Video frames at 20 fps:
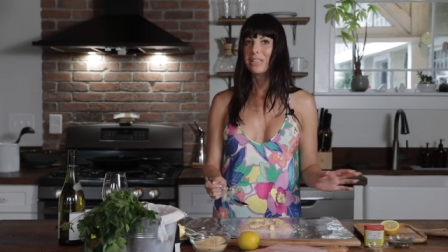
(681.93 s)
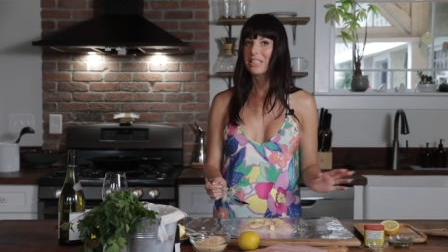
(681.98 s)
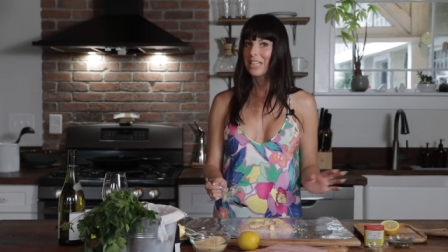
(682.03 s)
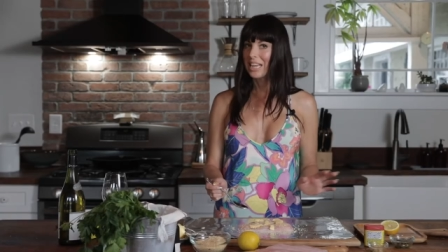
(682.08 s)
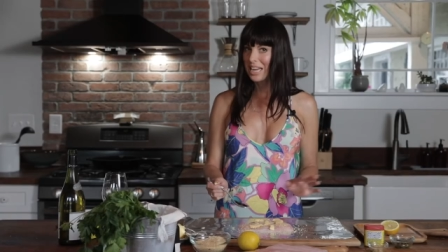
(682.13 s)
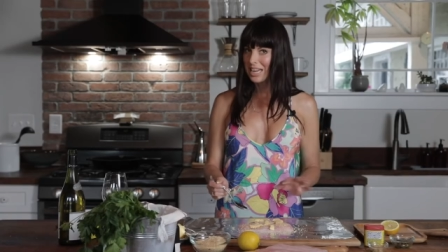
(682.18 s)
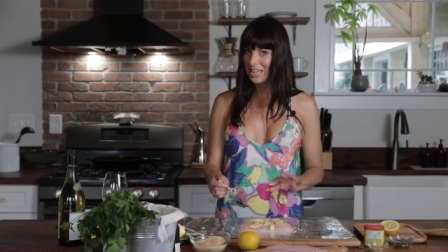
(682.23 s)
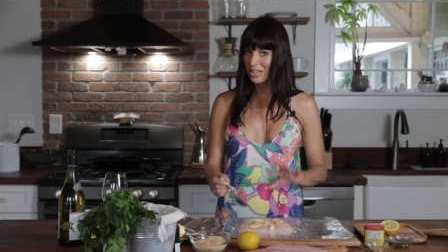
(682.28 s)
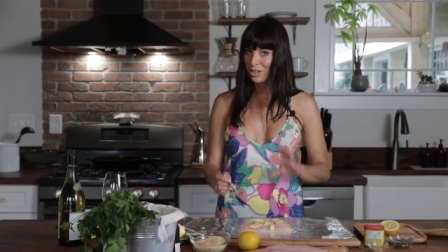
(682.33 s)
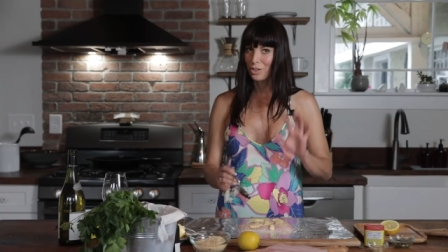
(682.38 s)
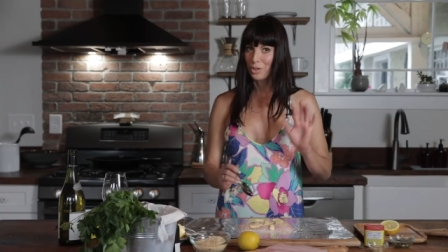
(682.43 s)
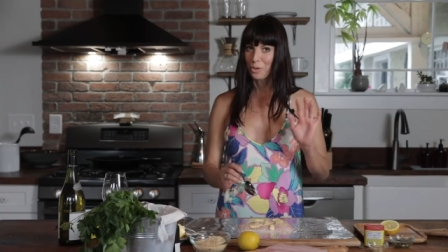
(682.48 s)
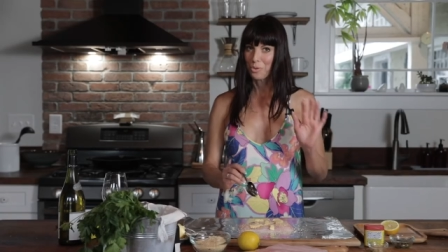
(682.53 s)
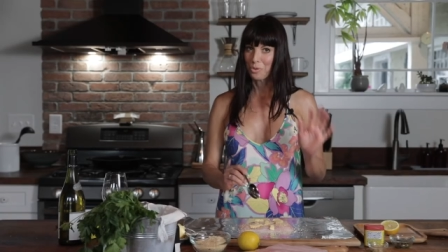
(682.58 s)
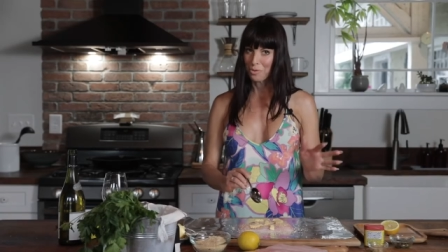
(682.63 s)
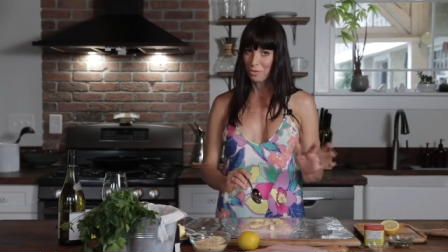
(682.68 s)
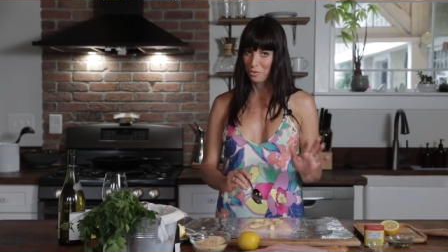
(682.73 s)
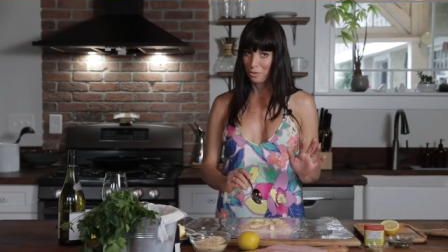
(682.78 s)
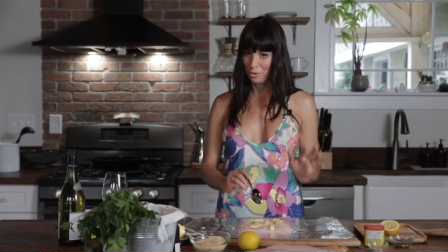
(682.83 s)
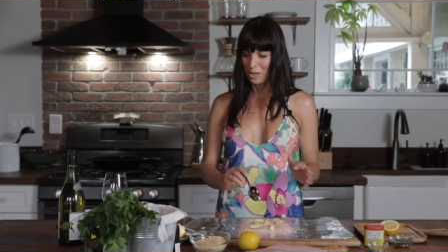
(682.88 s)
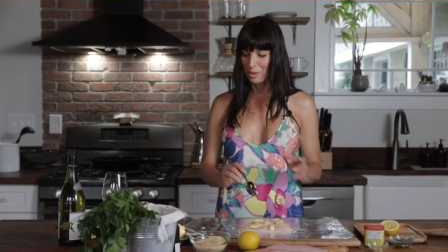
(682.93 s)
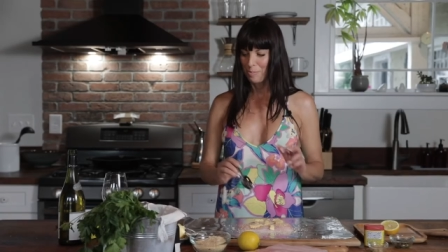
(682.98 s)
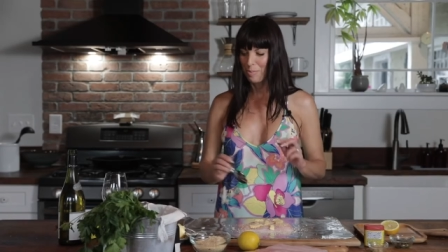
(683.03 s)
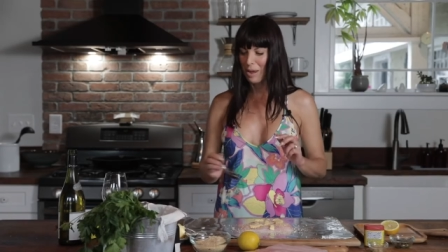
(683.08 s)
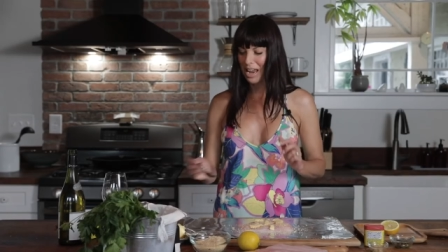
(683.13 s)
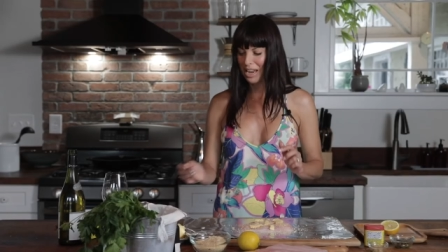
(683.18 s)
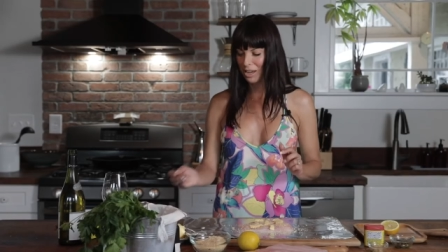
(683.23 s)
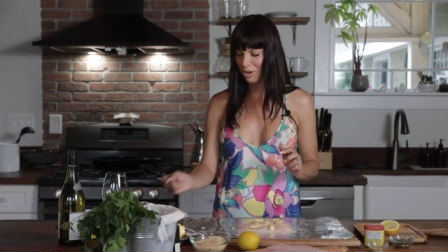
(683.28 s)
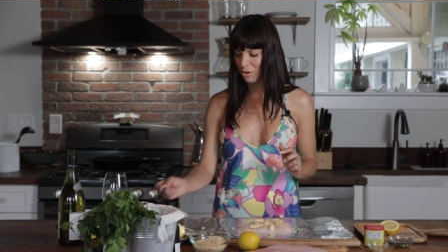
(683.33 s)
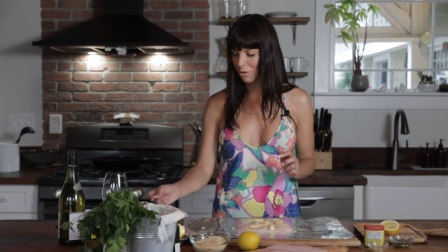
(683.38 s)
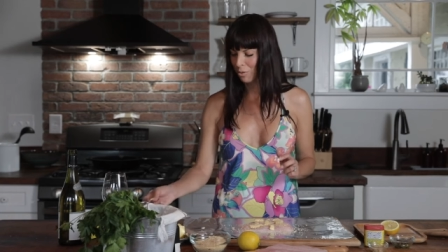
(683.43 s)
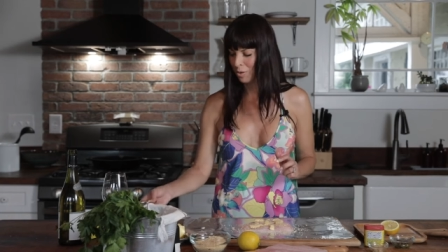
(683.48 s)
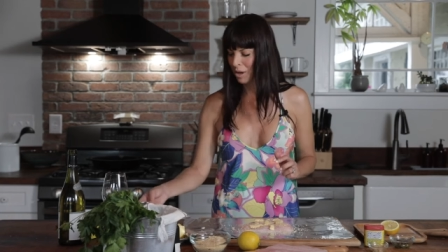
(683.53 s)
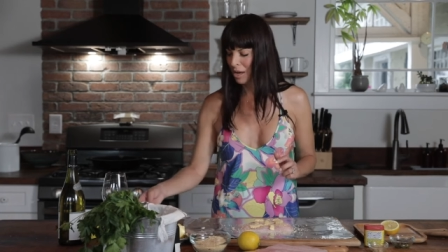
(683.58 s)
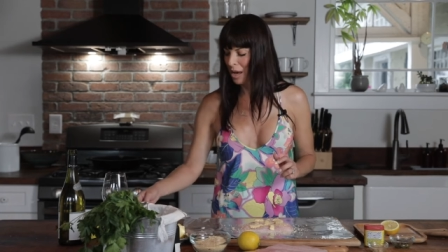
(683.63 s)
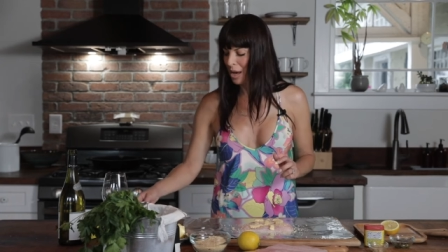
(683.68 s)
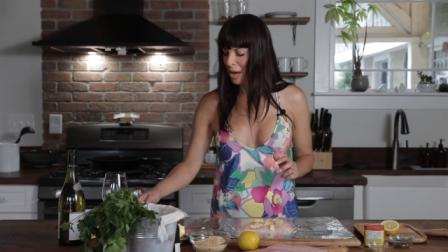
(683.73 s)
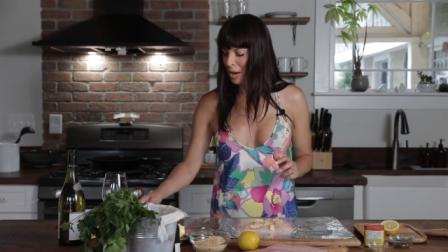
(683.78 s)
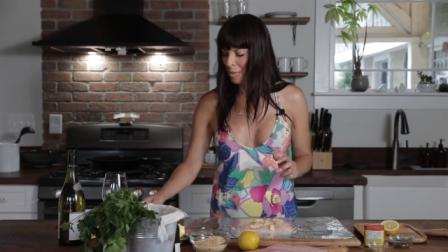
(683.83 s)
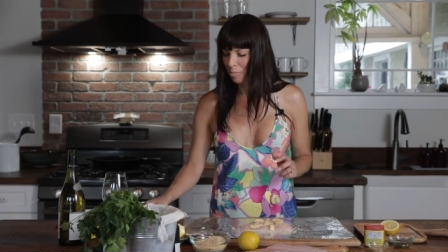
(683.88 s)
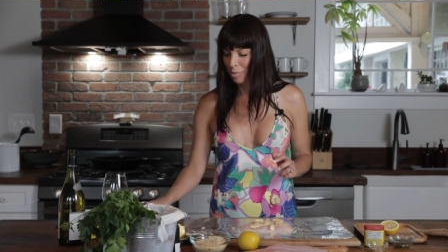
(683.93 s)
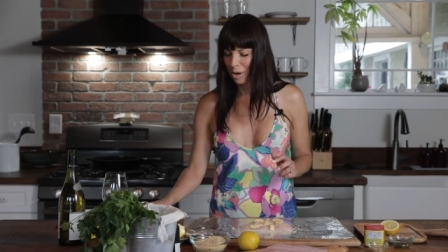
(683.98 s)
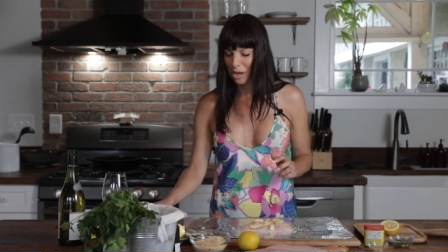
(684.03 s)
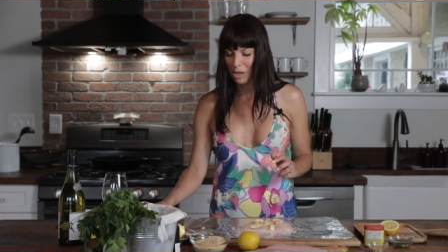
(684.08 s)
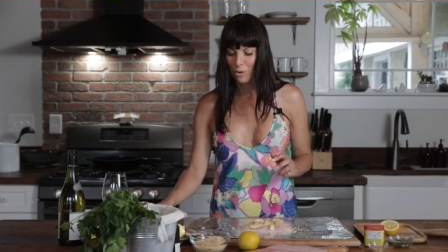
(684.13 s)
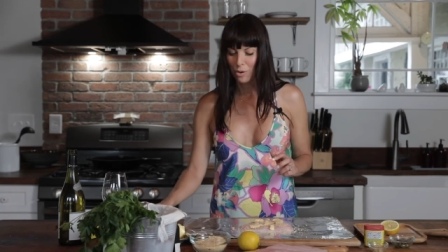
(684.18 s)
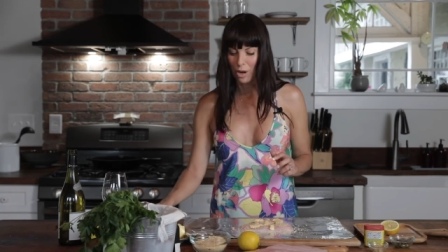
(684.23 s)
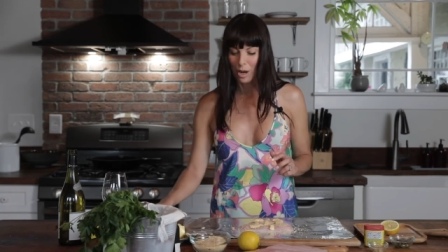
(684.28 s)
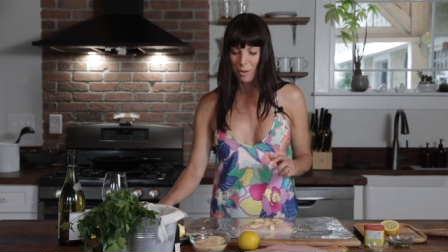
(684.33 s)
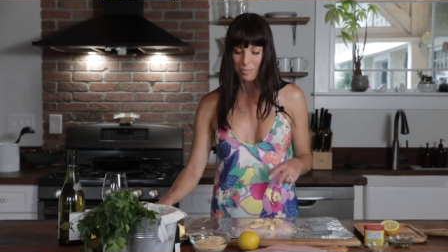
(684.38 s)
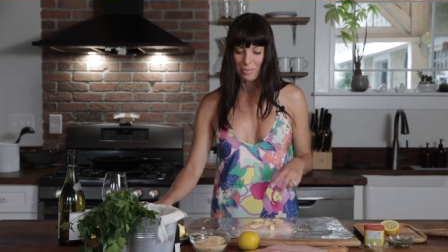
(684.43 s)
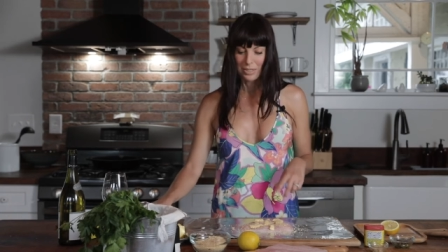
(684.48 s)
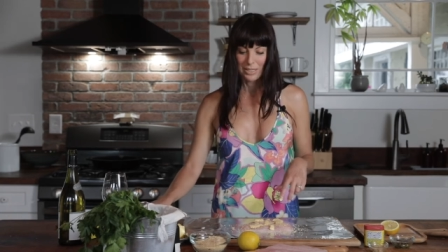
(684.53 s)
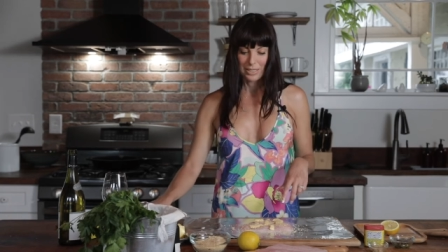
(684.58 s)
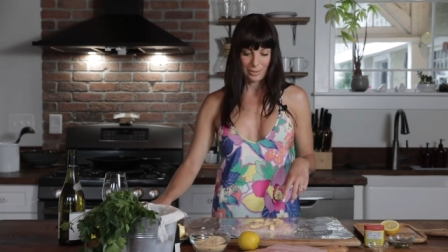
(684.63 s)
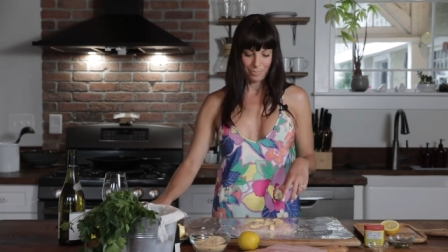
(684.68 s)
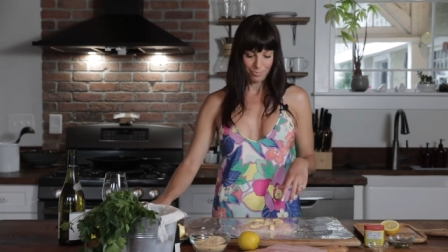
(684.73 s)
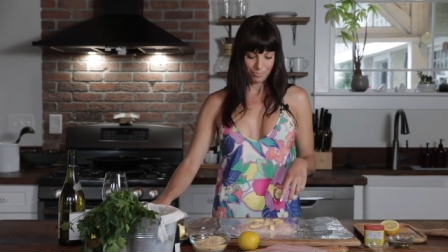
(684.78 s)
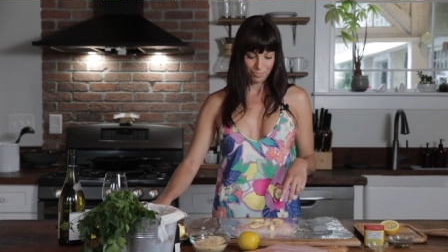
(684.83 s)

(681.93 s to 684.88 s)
plain gluten-free panko breadcrumbs.